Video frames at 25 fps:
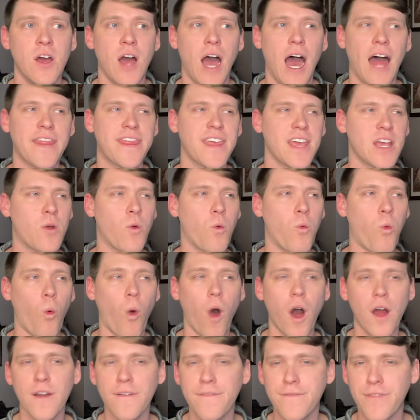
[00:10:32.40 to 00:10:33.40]
I think
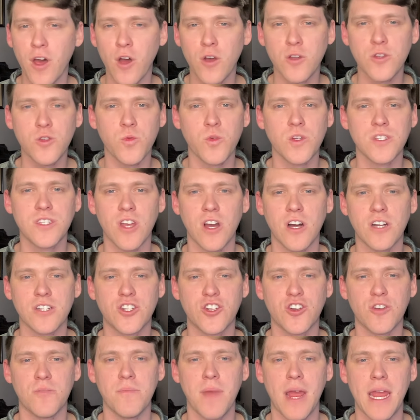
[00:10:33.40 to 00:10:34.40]
one of those was on
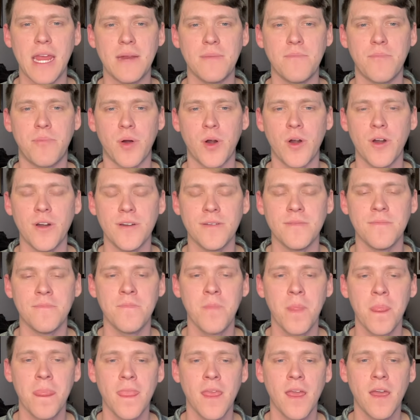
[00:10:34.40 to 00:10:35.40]
Jermaine Burton.